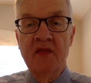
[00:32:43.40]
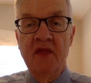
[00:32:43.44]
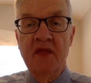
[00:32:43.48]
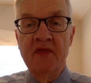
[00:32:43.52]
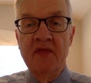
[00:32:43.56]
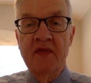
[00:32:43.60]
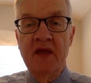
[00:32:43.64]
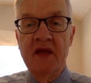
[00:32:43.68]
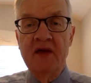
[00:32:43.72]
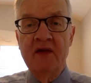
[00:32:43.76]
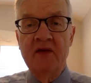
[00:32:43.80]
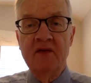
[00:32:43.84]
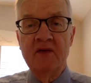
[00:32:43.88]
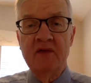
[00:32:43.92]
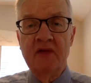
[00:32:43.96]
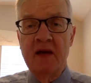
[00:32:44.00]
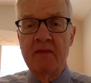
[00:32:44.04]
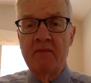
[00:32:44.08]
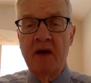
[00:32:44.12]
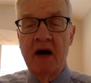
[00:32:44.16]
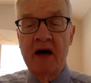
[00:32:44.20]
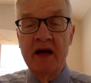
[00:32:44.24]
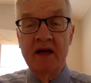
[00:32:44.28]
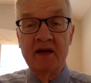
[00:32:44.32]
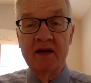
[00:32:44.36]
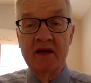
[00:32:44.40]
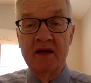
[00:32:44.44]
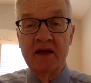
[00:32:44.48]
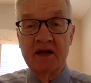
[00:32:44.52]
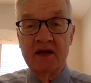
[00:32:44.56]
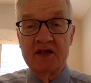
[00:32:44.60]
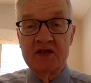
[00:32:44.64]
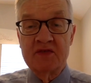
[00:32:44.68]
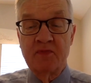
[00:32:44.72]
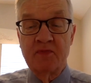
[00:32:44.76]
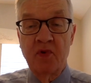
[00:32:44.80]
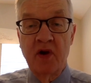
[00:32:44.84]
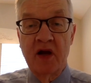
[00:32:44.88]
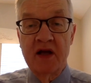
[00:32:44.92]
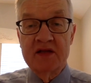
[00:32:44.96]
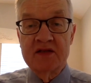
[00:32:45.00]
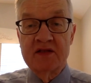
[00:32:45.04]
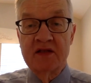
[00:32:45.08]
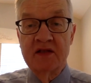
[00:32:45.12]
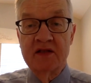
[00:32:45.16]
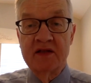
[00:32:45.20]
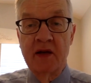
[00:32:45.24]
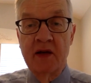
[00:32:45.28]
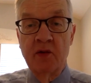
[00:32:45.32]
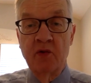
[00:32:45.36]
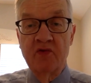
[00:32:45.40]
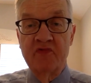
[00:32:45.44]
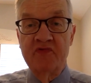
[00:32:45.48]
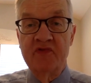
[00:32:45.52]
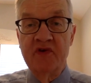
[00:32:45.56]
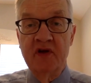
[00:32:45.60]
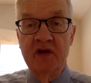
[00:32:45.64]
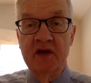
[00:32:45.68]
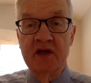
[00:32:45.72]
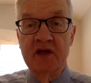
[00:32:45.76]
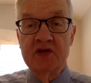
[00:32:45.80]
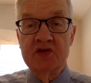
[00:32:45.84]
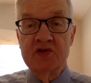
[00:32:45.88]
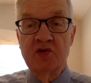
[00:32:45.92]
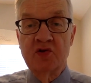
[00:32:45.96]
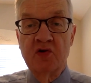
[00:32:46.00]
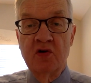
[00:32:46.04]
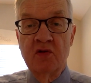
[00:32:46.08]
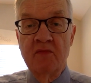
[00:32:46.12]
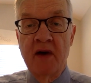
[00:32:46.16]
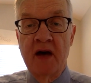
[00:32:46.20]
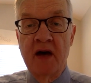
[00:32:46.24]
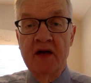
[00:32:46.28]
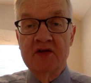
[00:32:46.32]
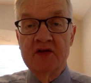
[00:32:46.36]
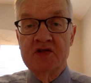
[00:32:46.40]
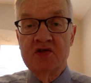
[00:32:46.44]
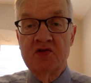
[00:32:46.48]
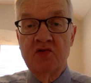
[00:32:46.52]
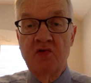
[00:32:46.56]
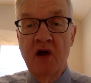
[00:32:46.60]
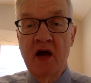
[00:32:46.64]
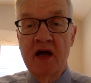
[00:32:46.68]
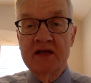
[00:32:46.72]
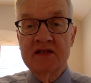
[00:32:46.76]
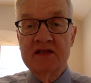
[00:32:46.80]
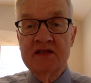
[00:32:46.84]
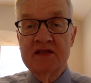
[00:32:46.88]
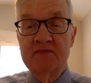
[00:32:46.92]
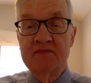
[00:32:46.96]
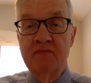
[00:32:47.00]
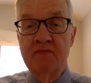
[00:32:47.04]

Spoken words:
They might express that they were feeling a certain amount of stress,